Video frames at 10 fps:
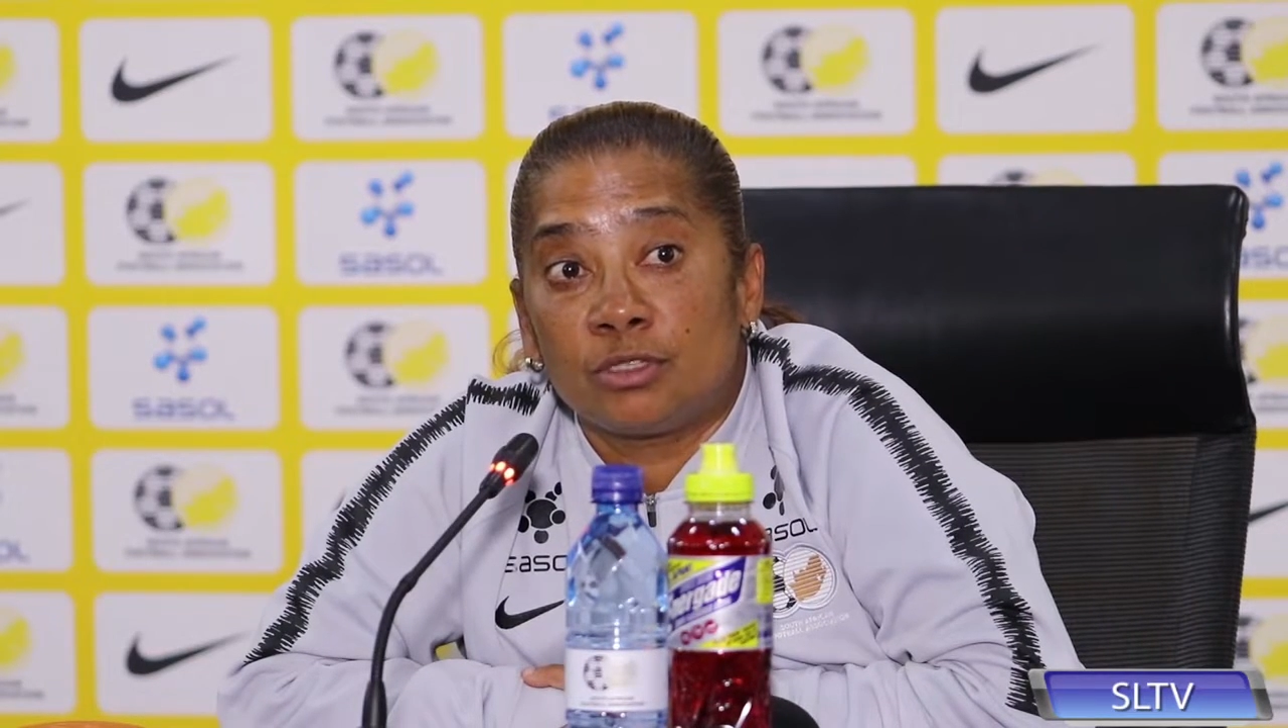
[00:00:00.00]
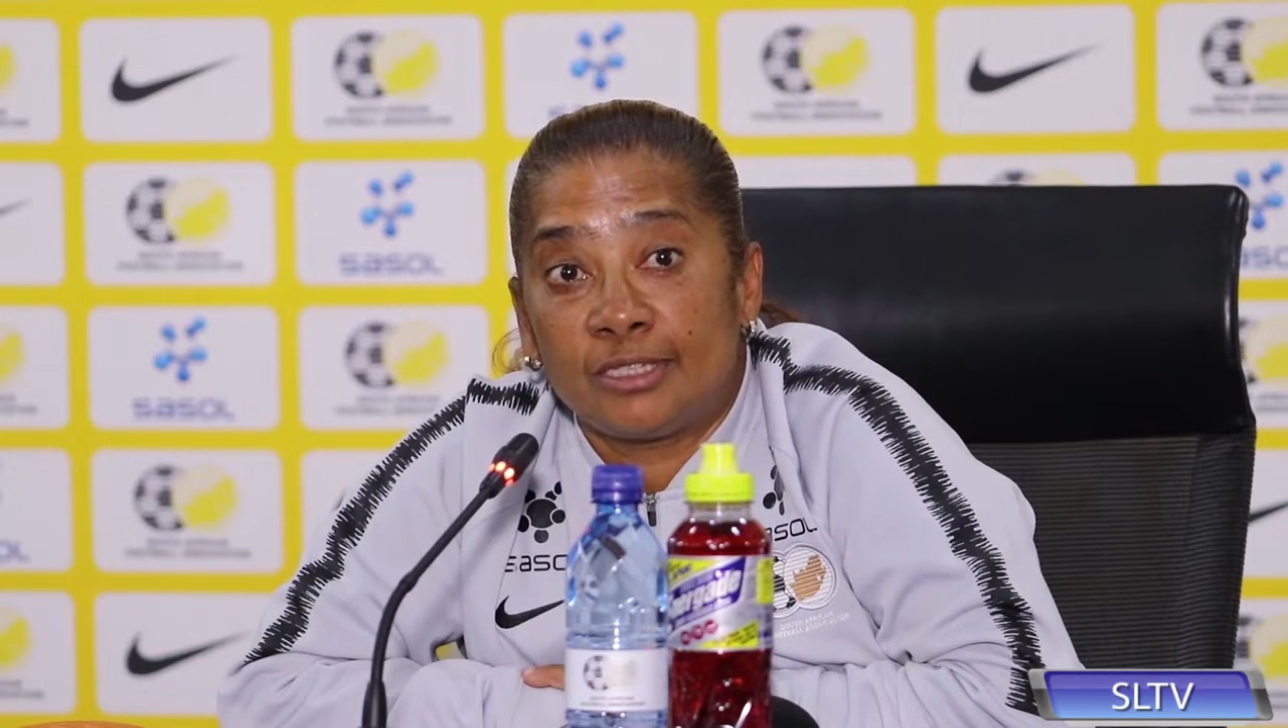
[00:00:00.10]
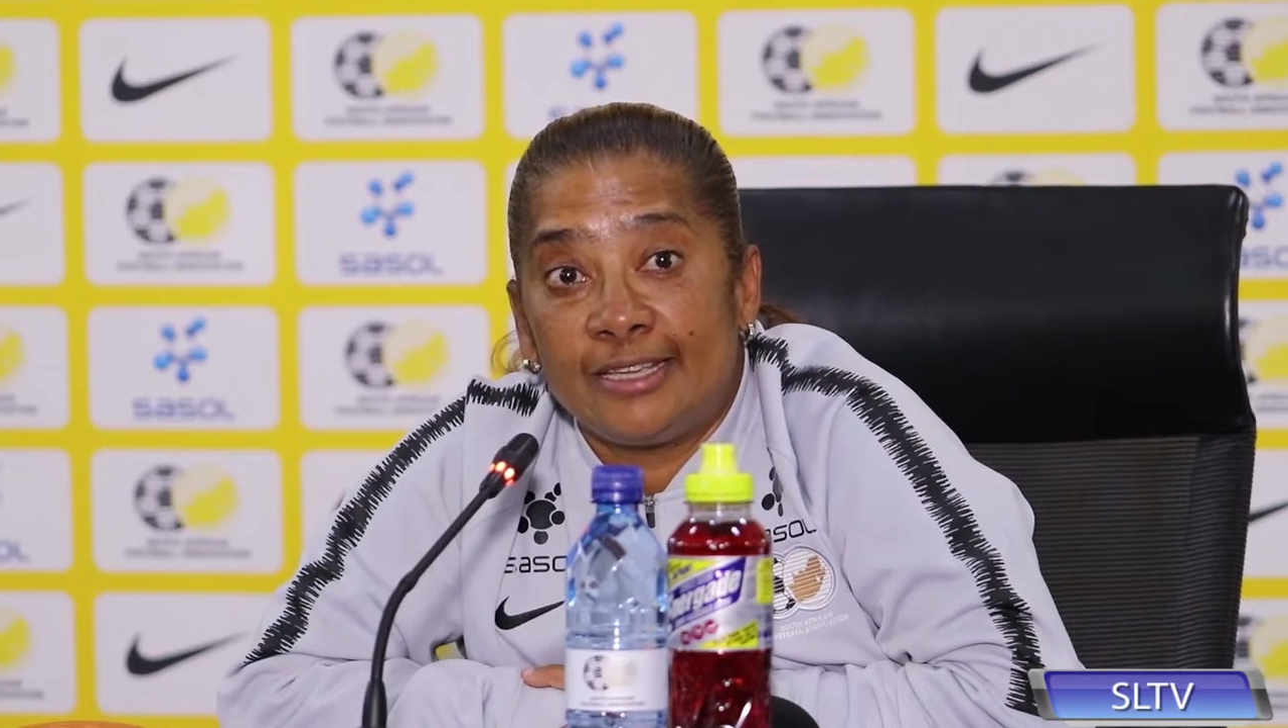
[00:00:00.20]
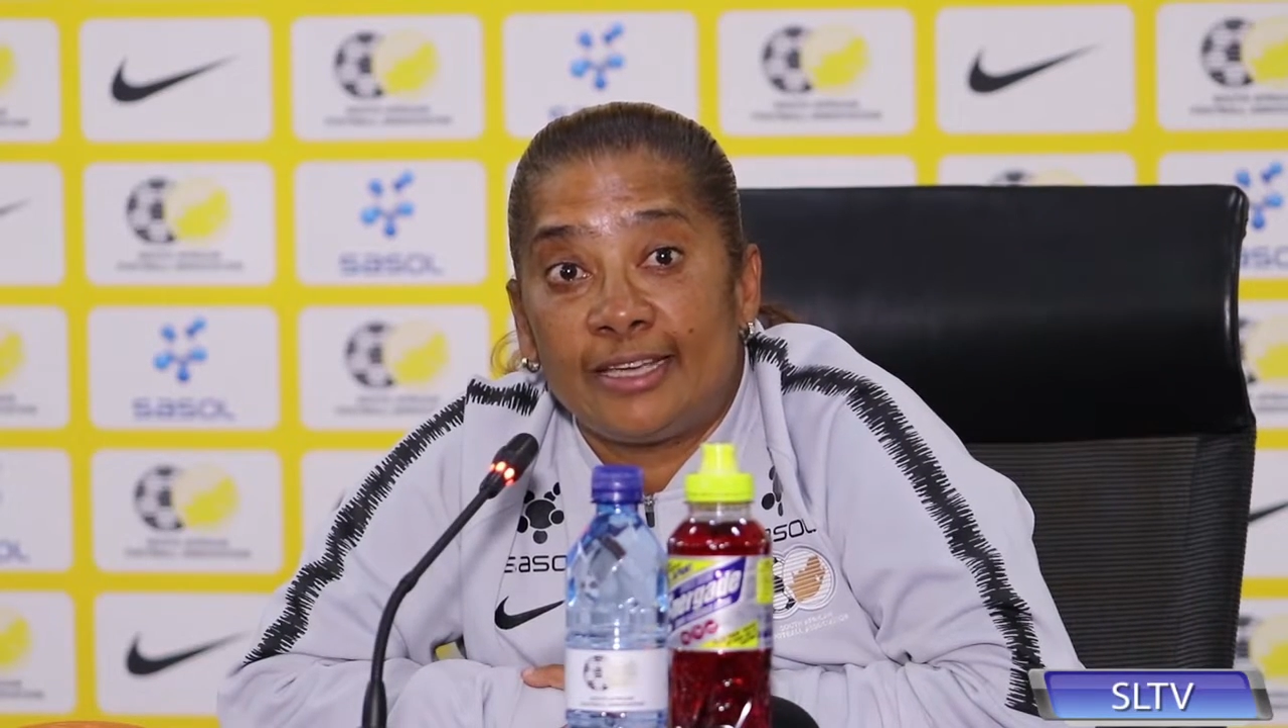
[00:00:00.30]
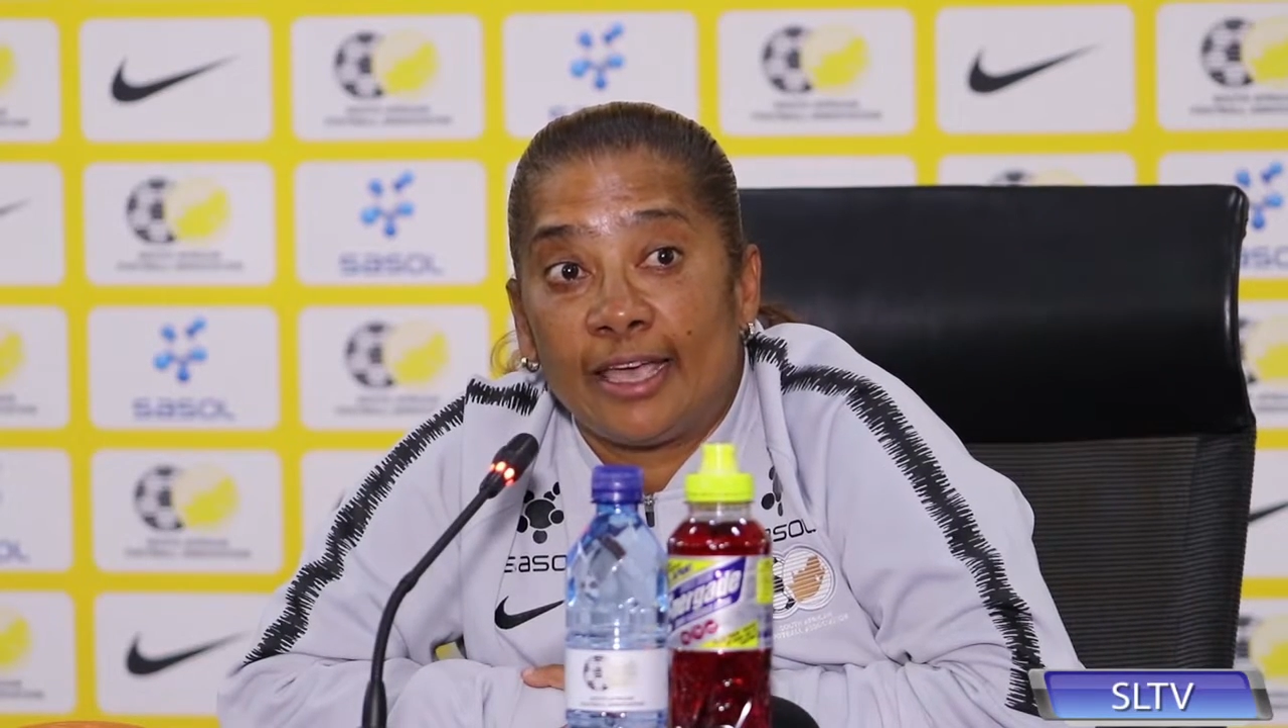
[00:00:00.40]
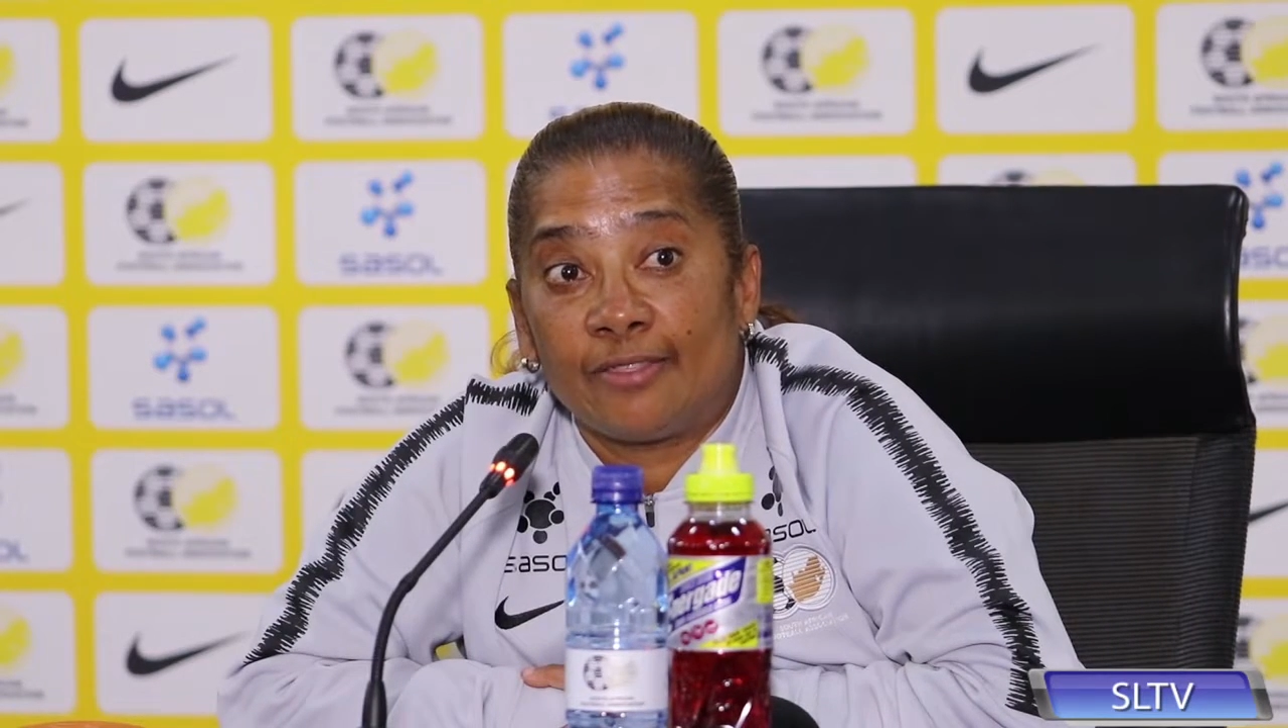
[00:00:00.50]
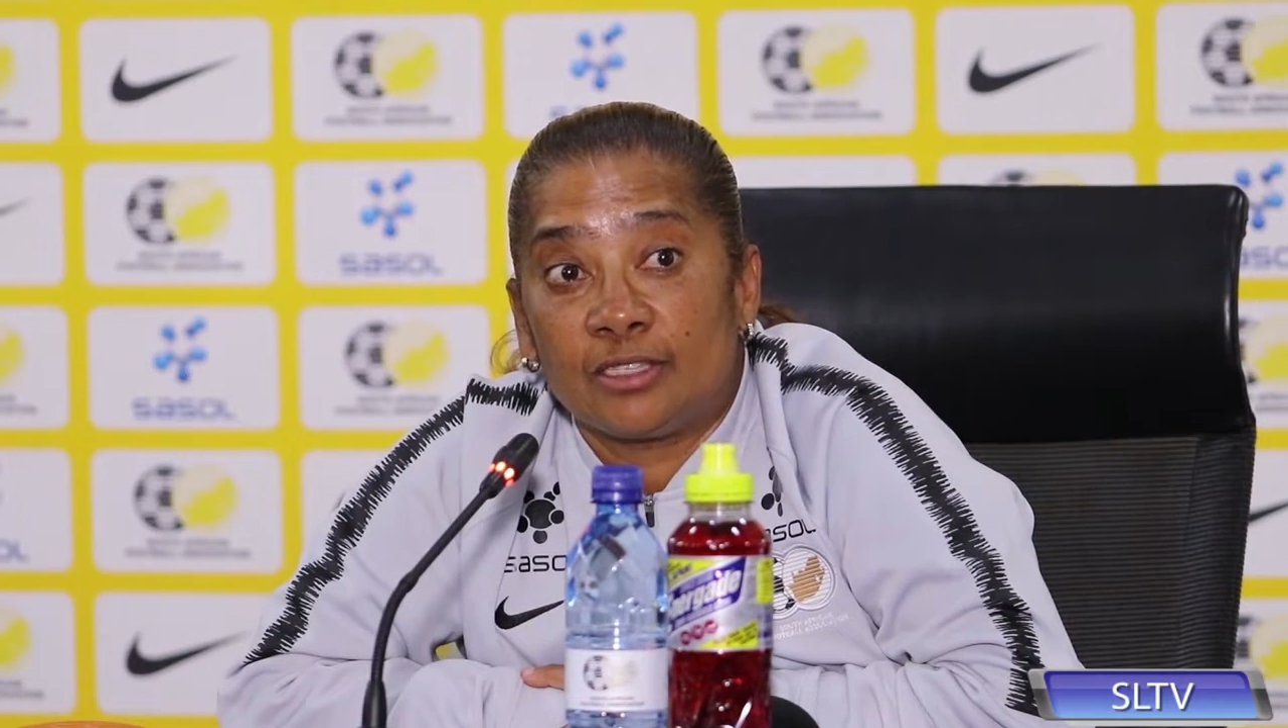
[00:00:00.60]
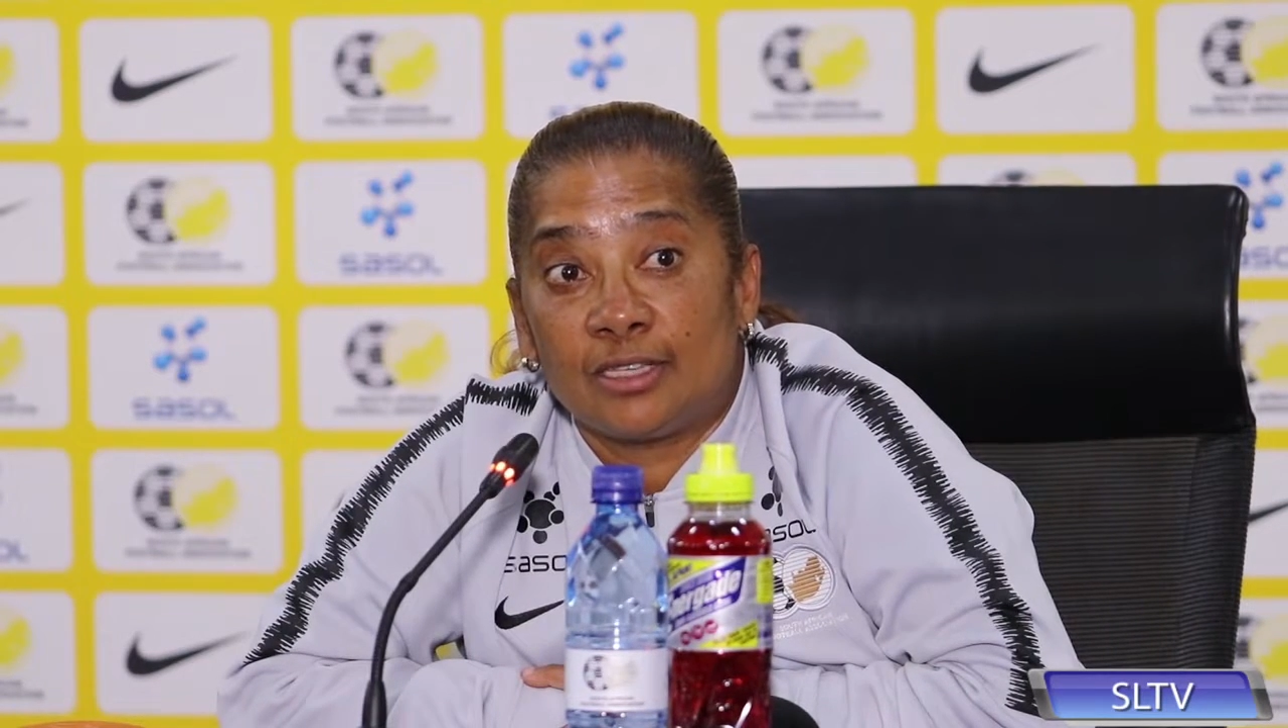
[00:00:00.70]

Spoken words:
see her at the